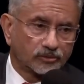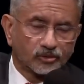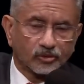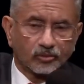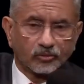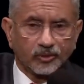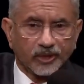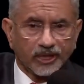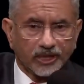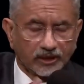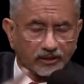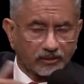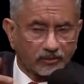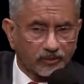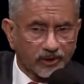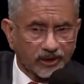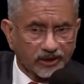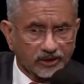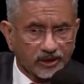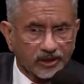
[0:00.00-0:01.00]

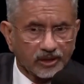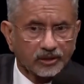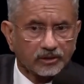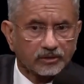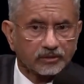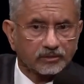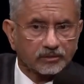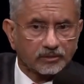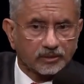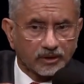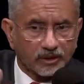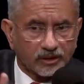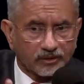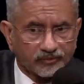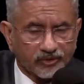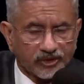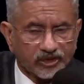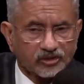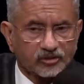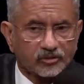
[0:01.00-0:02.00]
we think
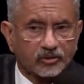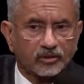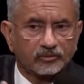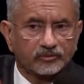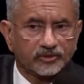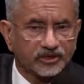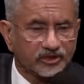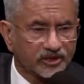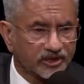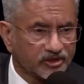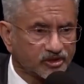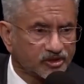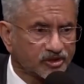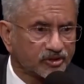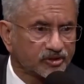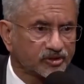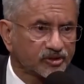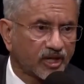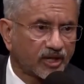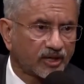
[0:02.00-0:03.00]
if these
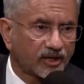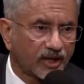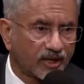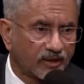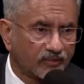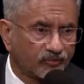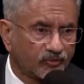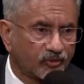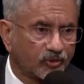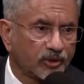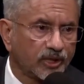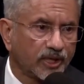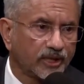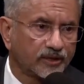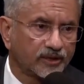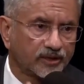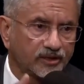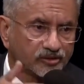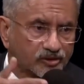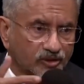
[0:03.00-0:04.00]
conversations are helpful
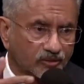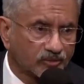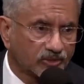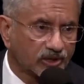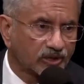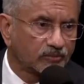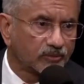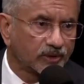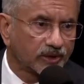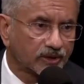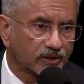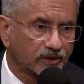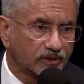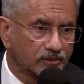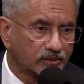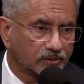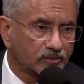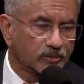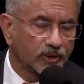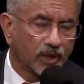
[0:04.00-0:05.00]
and there's something we can
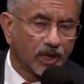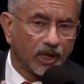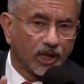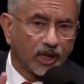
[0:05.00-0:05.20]
do,